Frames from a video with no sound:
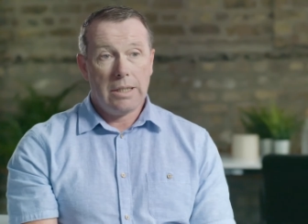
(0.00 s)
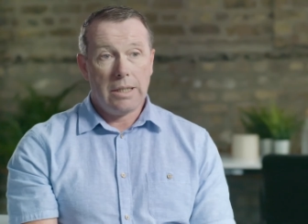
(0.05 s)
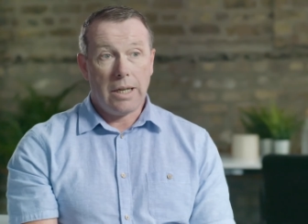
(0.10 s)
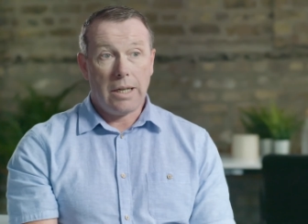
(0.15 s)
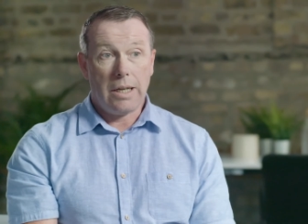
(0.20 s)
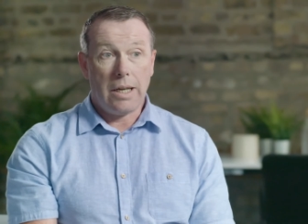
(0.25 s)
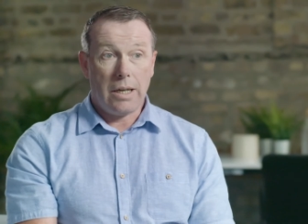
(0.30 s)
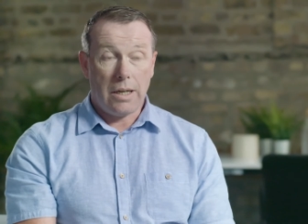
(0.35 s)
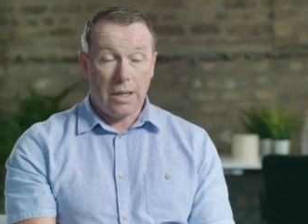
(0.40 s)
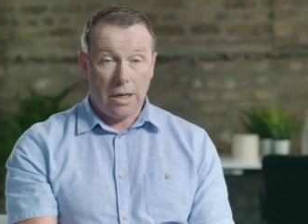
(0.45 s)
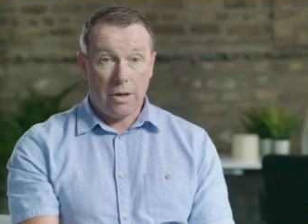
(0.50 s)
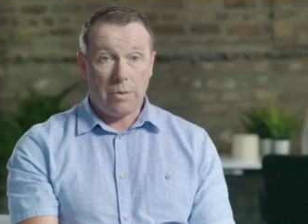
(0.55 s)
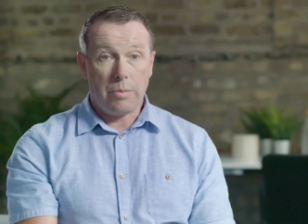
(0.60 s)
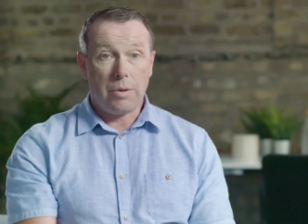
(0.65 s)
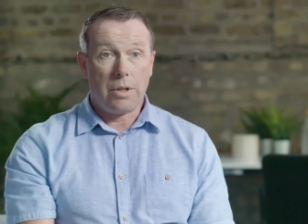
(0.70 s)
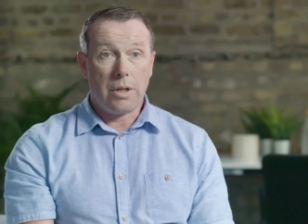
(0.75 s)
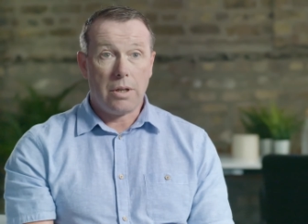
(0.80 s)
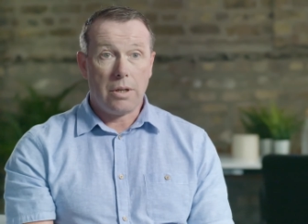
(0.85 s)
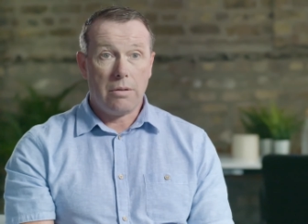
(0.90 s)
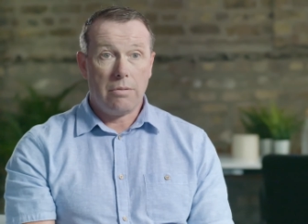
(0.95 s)
And then I heard
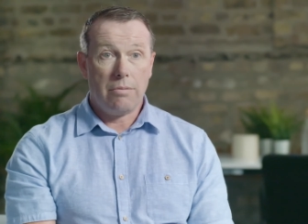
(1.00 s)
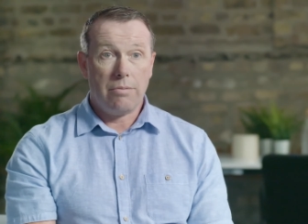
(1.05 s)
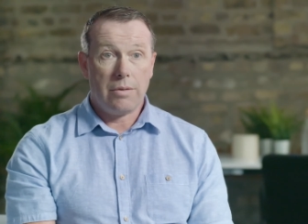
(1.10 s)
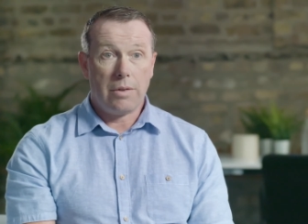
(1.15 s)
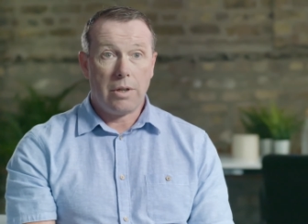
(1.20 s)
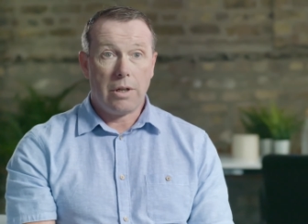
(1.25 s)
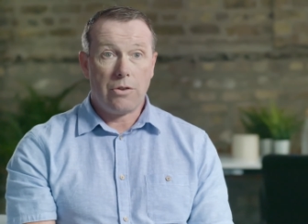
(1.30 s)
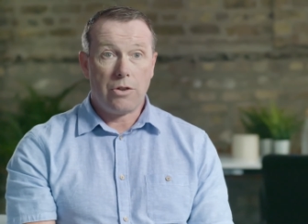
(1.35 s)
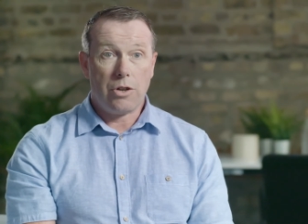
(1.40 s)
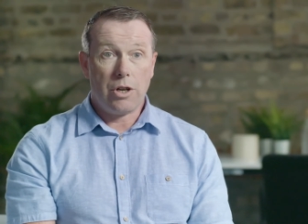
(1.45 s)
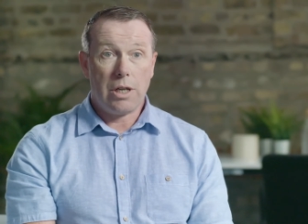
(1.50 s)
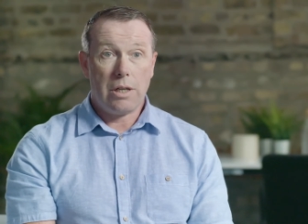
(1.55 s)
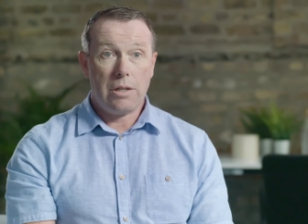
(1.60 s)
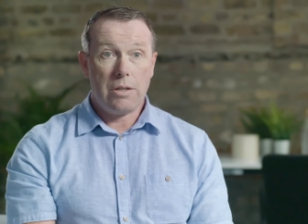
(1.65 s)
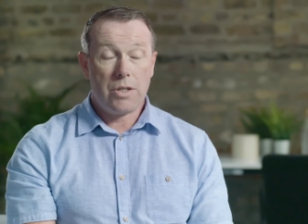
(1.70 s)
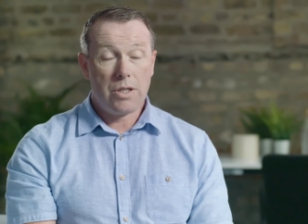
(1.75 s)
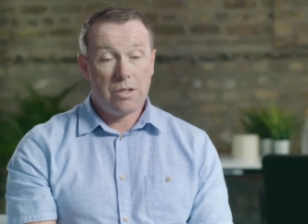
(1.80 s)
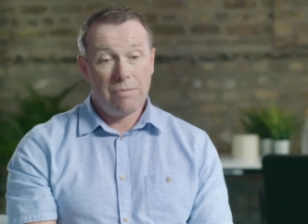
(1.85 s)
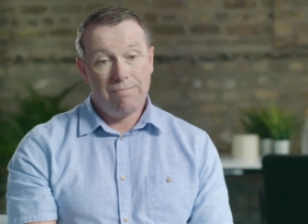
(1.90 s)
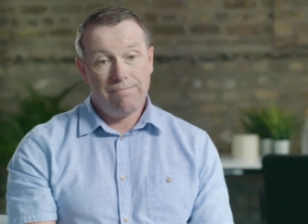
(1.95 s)
about the, the
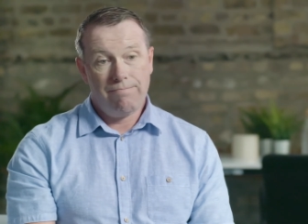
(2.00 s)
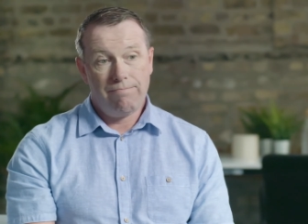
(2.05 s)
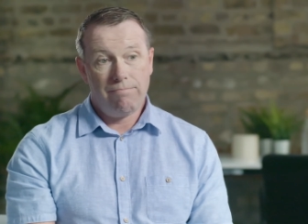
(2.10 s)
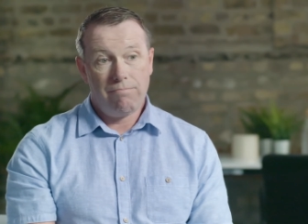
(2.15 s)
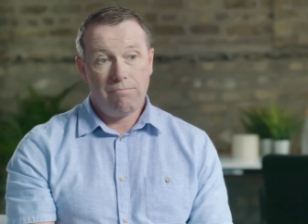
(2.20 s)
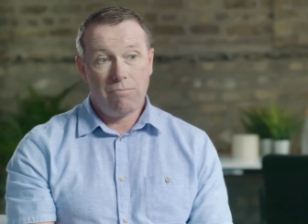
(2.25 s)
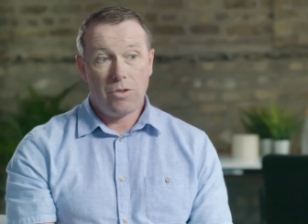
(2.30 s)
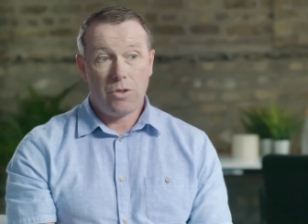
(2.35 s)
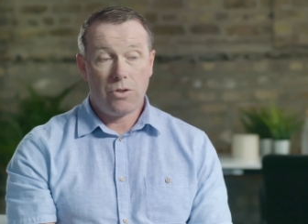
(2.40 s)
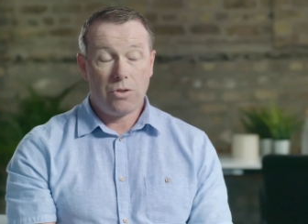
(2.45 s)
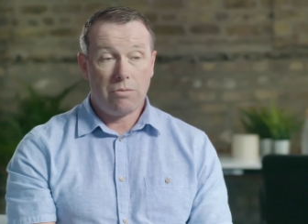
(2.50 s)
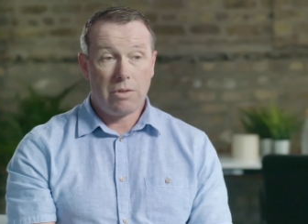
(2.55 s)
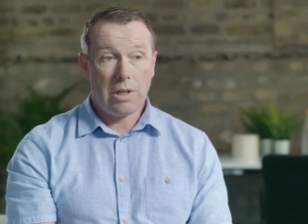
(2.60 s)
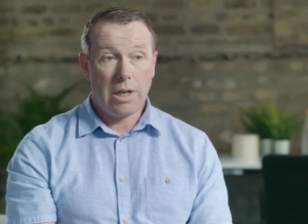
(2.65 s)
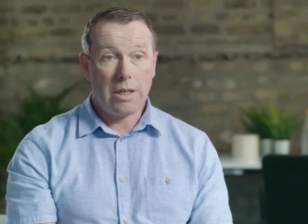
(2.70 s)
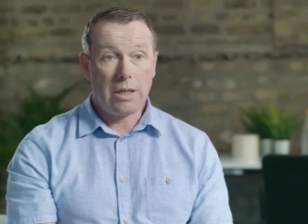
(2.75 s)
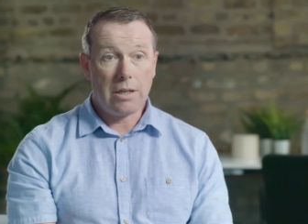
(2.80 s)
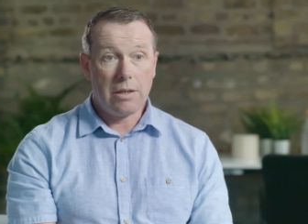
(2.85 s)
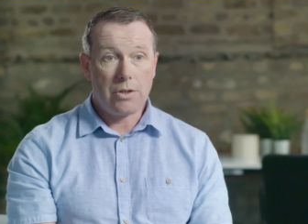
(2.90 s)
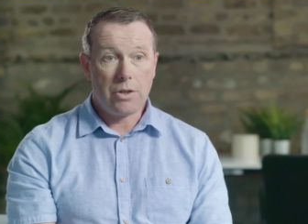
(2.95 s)
trials, tr
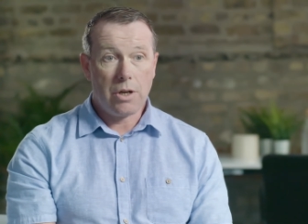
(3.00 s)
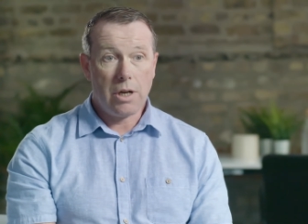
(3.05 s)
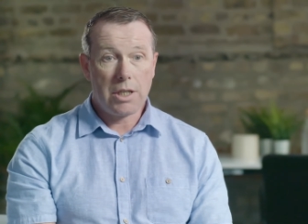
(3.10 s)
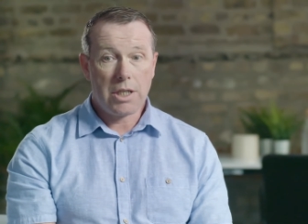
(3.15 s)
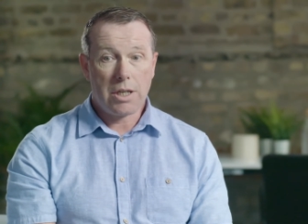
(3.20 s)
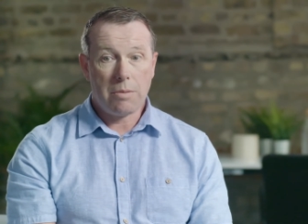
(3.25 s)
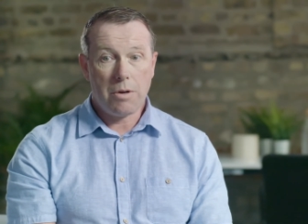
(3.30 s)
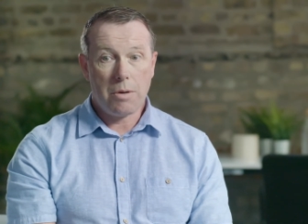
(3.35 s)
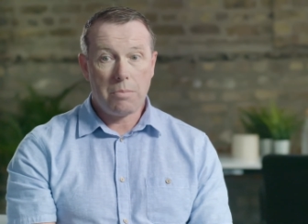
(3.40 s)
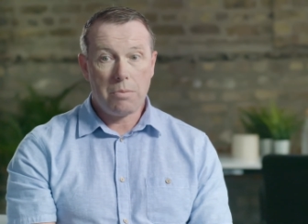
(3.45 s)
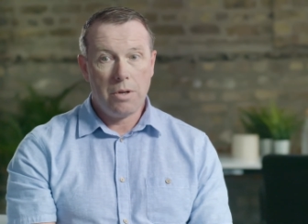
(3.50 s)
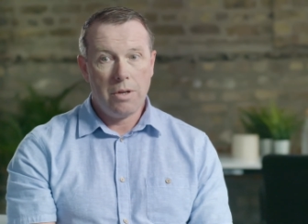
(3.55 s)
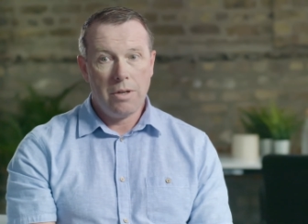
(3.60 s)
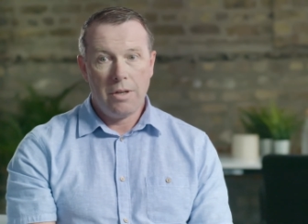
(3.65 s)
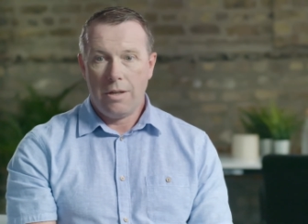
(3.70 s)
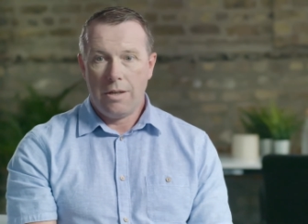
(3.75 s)
clinical trials came up.